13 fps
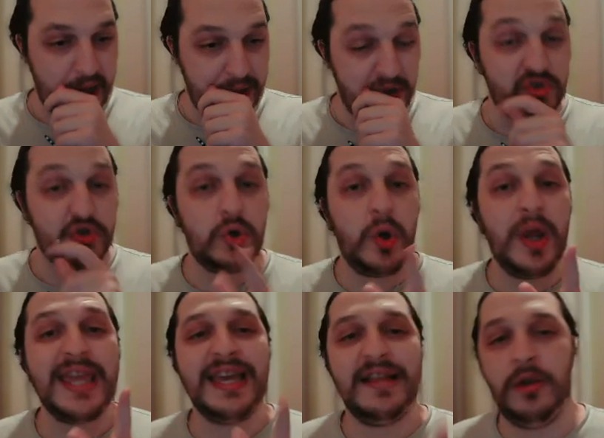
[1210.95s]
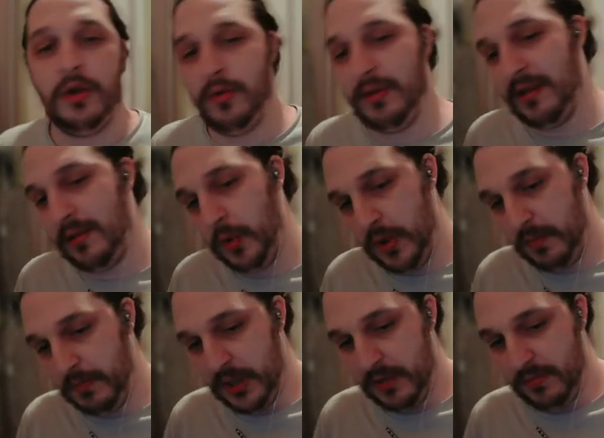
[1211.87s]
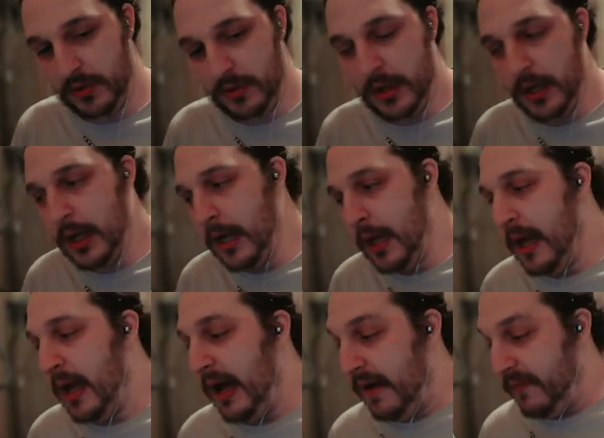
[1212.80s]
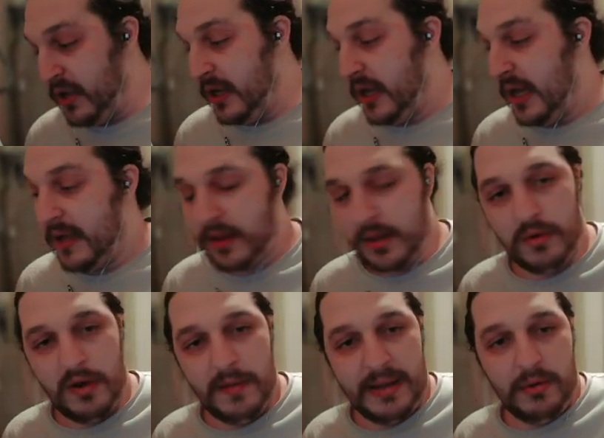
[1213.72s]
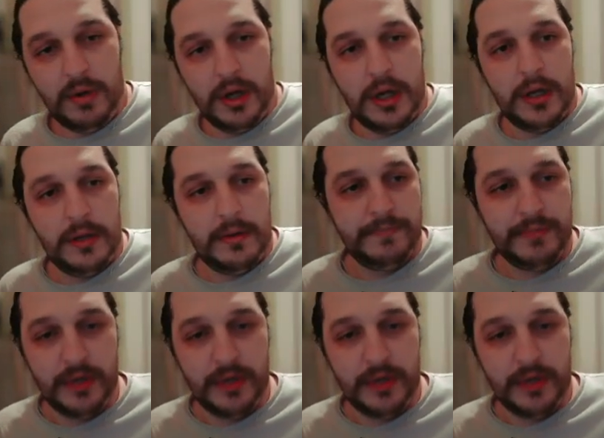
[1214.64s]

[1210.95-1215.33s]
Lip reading: and I'll try and get to those as soon as possible. Other than that, sorry about the